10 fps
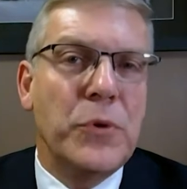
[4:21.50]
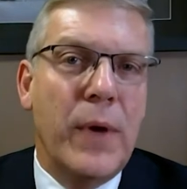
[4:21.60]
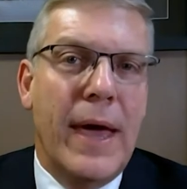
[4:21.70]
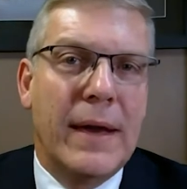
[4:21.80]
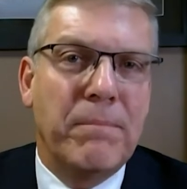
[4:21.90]
who
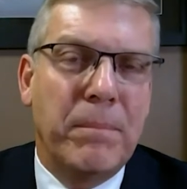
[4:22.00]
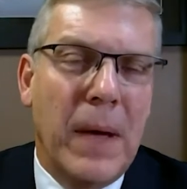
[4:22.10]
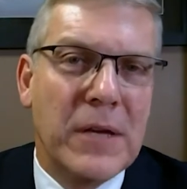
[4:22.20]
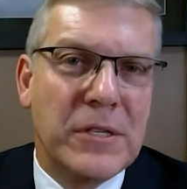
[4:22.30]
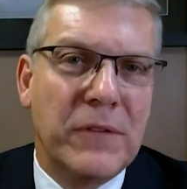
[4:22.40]
had a
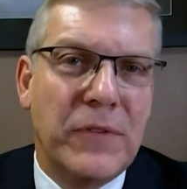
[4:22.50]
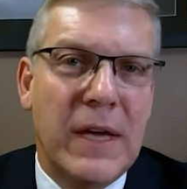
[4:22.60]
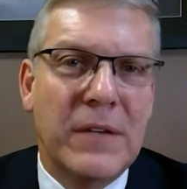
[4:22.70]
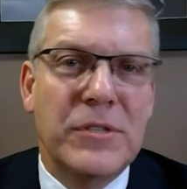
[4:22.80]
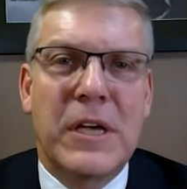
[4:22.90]
positive
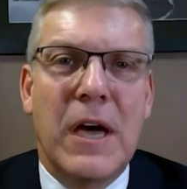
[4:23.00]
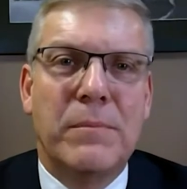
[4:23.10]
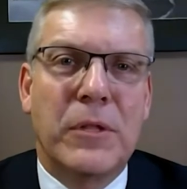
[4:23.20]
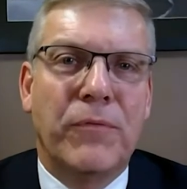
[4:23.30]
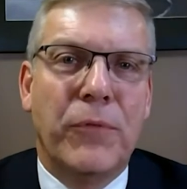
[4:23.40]
test, to come
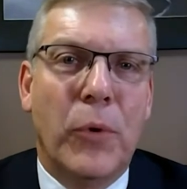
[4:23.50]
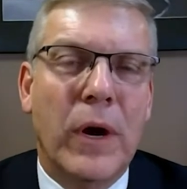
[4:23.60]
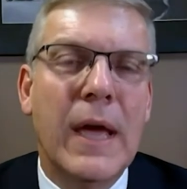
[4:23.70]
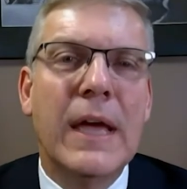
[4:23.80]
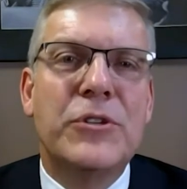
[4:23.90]
to the floor,
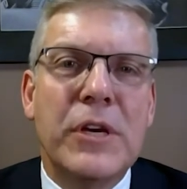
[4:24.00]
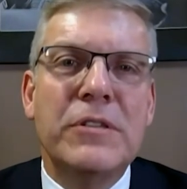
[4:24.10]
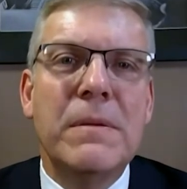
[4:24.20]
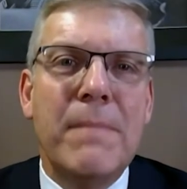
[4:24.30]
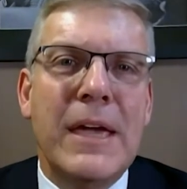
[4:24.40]
just
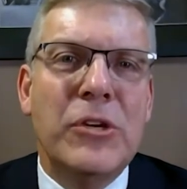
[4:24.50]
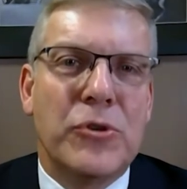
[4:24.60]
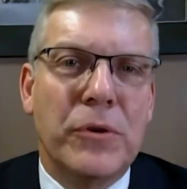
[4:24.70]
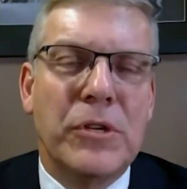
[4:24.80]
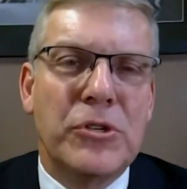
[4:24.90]
to make
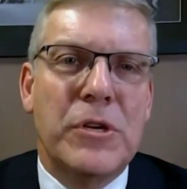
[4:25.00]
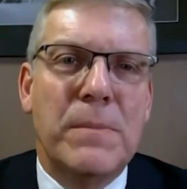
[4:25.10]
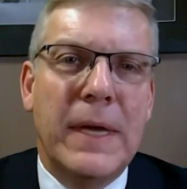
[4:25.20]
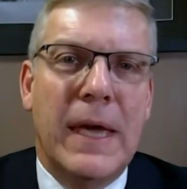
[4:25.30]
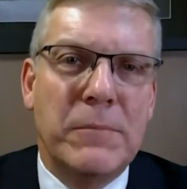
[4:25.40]
sure that she
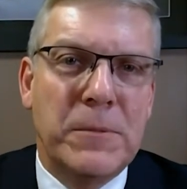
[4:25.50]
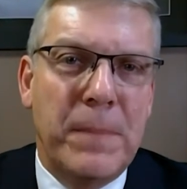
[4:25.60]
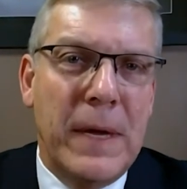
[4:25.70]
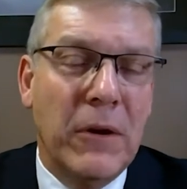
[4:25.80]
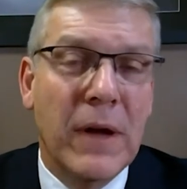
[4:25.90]
became
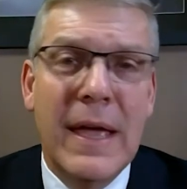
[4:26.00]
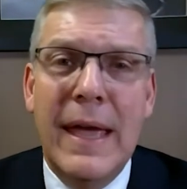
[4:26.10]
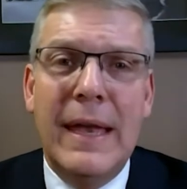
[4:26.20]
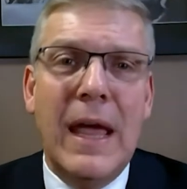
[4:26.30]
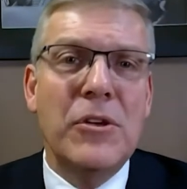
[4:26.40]
speaker.
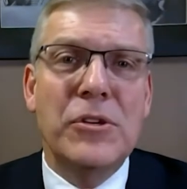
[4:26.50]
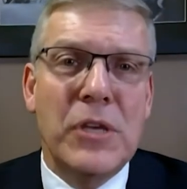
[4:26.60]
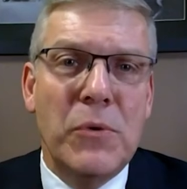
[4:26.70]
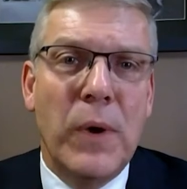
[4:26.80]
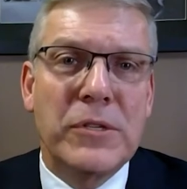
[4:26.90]
And now you see
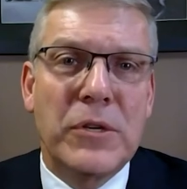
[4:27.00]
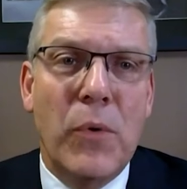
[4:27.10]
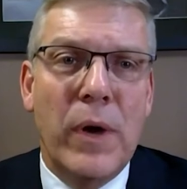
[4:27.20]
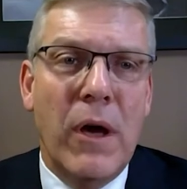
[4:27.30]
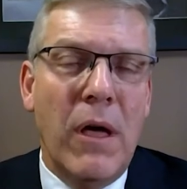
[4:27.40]
what's
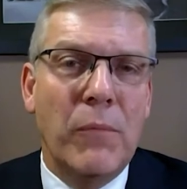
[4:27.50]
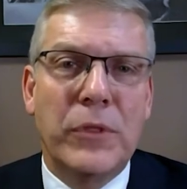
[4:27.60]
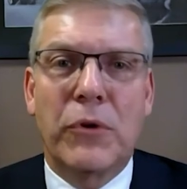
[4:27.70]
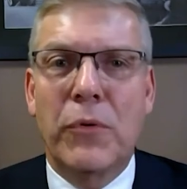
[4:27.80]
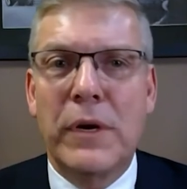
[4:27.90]
going on with
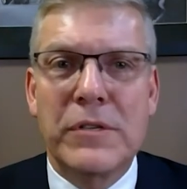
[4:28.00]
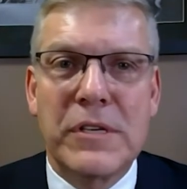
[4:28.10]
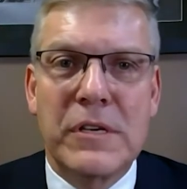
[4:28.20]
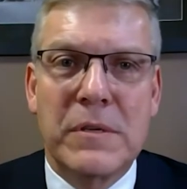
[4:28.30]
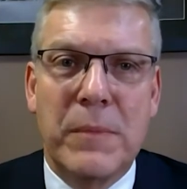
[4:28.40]
the
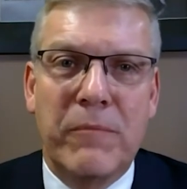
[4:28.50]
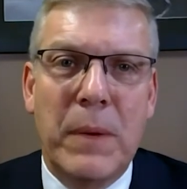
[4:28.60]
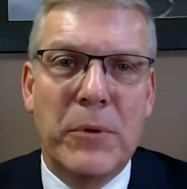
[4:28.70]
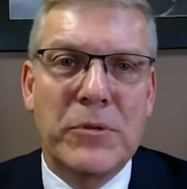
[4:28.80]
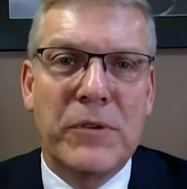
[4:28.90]
criticism of
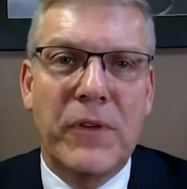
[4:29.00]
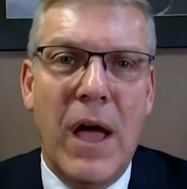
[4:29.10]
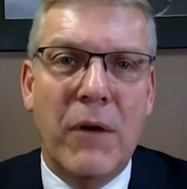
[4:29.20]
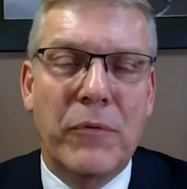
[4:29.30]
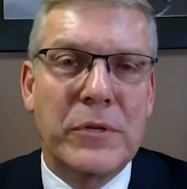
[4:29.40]
members of
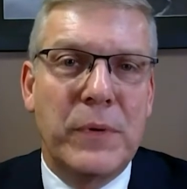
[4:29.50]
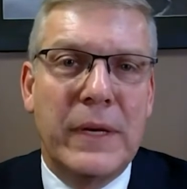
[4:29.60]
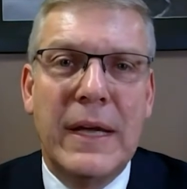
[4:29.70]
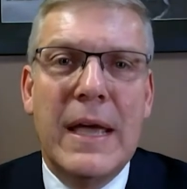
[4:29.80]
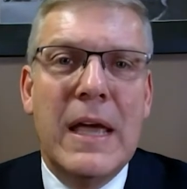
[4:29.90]
Congress
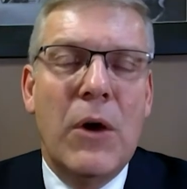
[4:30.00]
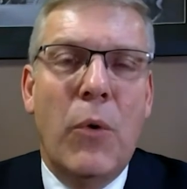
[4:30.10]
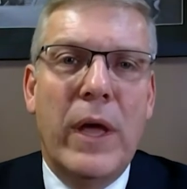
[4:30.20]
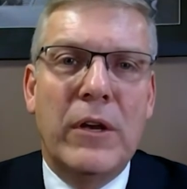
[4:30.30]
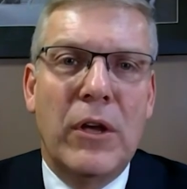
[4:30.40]

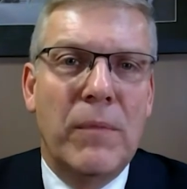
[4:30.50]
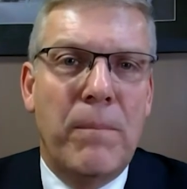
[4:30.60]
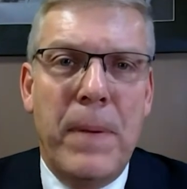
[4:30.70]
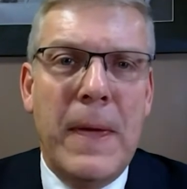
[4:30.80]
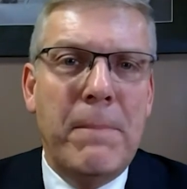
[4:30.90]
when
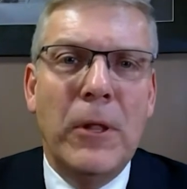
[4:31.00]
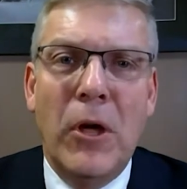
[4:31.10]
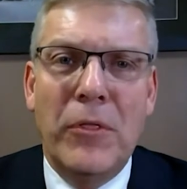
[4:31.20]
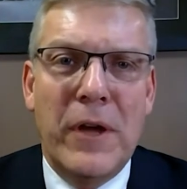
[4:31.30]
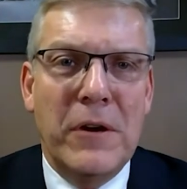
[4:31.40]
people
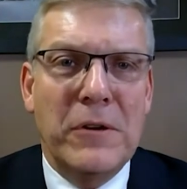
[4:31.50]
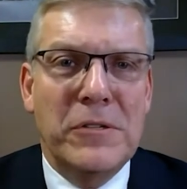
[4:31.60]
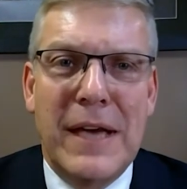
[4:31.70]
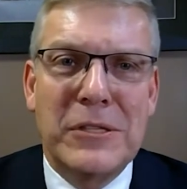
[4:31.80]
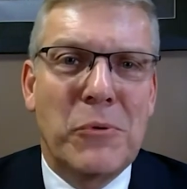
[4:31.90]
on their
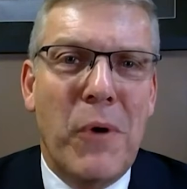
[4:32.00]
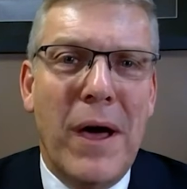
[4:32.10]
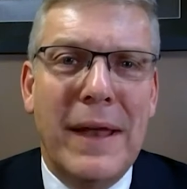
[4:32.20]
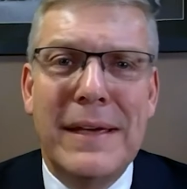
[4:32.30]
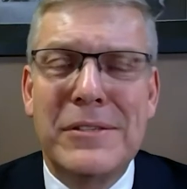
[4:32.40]
side of the
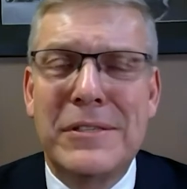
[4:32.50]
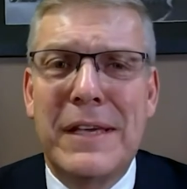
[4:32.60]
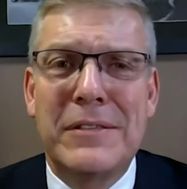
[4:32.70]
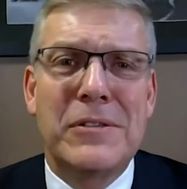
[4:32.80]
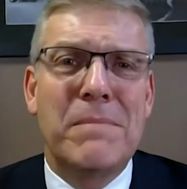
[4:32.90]
squad has
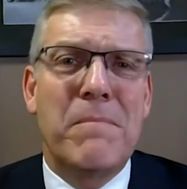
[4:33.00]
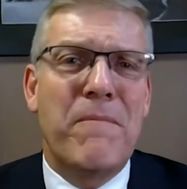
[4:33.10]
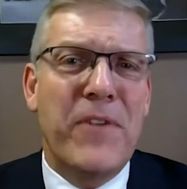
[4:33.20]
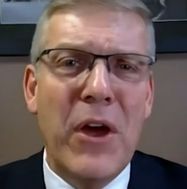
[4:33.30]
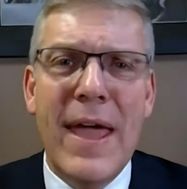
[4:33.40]
said some
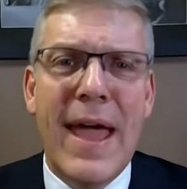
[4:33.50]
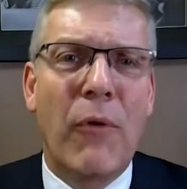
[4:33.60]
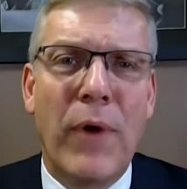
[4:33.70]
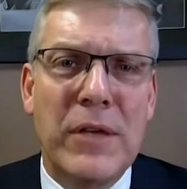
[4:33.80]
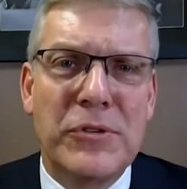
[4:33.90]
very
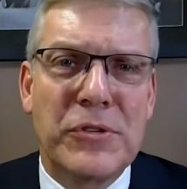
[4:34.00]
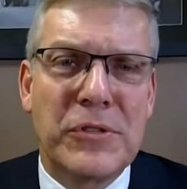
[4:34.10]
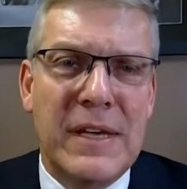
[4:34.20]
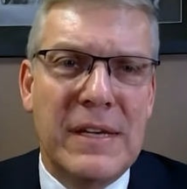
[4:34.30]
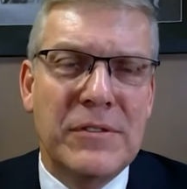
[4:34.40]
outrageous
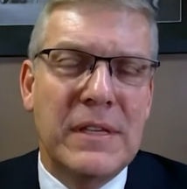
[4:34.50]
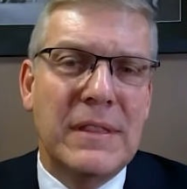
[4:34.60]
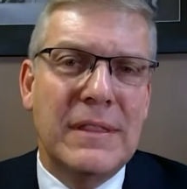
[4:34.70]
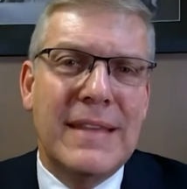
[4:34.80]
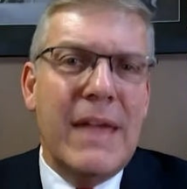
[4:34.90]
things that
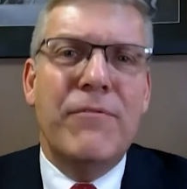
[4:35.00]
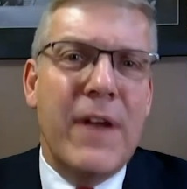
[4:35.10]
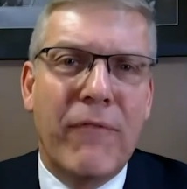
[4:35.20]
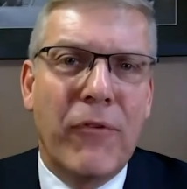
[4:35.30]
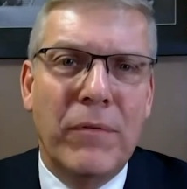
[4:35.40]
they've
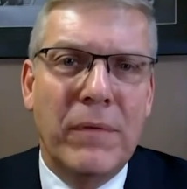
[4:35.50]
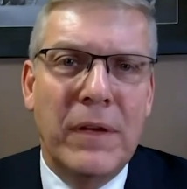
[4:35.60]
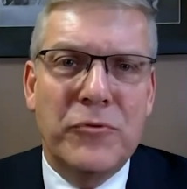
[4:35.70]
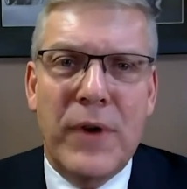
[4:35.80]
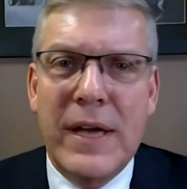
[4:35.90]
never
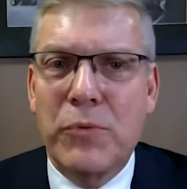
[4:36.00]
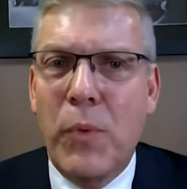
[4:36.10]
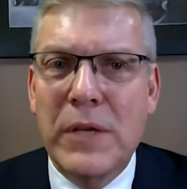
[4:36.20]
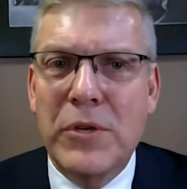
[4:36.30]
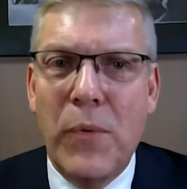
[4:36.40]
addressed
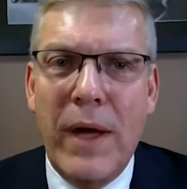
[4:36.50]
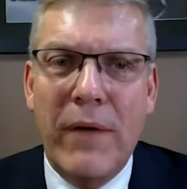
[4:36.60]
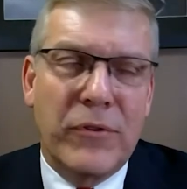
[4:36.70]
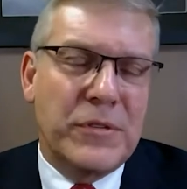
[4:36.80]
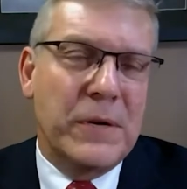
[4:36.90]

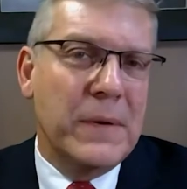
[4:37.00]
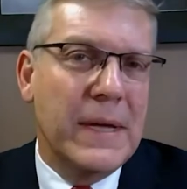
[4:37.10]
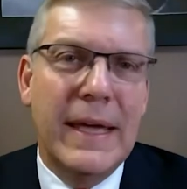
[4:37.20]
whatsoever. So